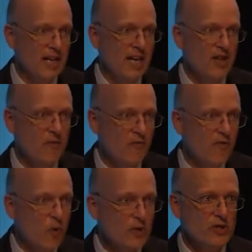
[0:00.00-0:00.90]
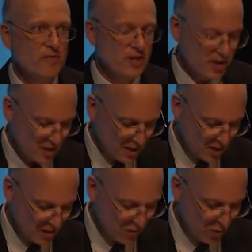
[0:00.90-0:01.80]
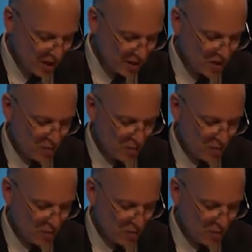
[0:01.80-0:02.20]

and the force of this disk of wind